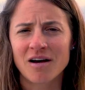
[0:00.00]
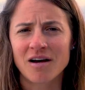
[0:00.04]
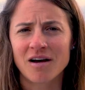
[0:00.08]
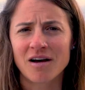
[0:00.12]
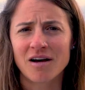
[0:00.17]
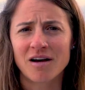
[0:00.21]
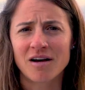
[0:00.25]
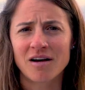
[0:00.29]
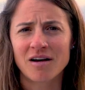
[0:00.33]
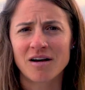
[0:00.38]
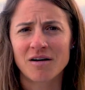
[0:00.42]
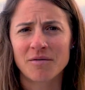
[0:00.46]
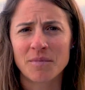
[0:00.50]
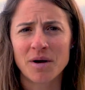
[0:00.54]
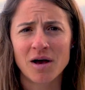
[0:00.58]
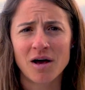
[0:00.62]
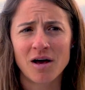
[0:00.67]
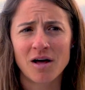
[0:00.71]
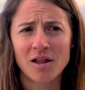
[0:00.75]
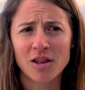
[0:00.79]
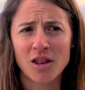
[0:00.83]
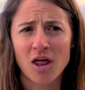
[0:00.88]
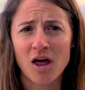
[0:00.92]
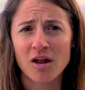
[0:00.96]
um,
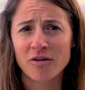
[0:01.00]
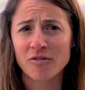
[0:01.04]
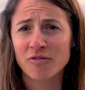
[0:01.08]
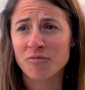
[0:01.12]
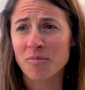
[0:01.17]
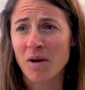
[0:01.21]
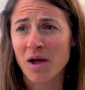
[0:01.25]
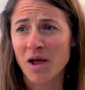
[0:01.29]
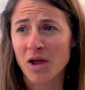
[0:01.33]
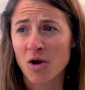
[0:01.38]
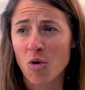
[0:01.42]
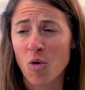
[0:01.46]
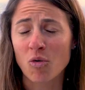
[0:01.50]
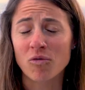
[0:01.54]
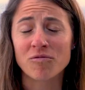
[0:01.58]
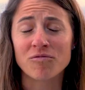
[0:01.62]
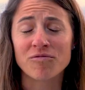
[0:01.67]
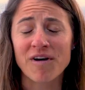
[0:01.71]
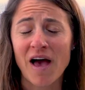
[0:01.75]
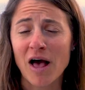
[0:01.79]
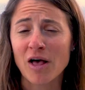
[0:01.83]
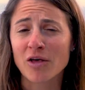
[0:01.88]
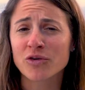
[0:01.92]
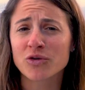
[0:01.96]
a lot of my own
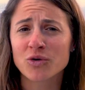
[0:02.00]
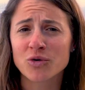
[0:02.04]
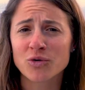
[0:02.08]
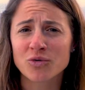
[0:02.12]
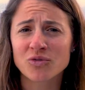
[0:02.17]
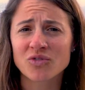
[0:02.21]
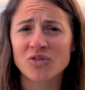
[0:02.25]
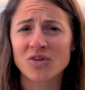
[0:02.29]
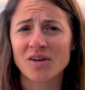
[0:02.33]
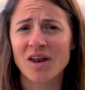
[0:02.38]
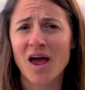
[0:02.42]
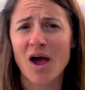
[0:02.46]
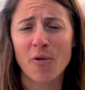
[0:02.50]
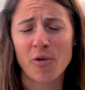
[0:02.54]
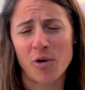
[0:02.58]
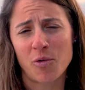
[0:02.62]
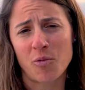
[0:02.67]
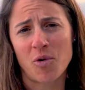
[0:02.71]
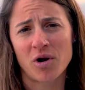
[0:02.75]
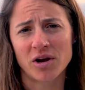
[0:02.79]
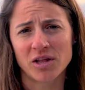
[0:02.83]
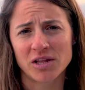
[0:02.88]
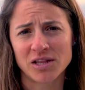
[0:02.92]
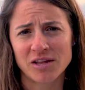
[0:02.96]
values and how I
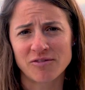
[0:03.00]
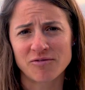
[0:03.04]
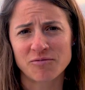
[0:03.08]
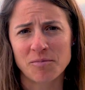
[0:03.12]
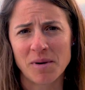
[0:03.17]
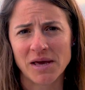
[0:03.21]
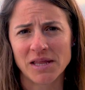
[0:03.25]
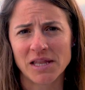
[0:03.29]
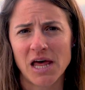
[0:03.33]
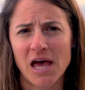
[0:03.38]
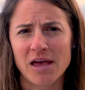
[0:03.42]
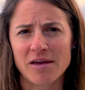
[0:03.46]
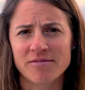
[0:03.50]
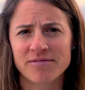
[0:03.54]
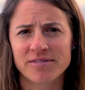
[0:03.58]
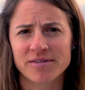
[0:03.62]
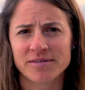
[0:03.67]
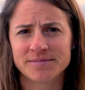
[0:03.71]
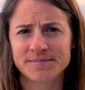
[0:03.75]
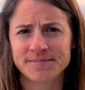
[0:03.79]
want to live my life.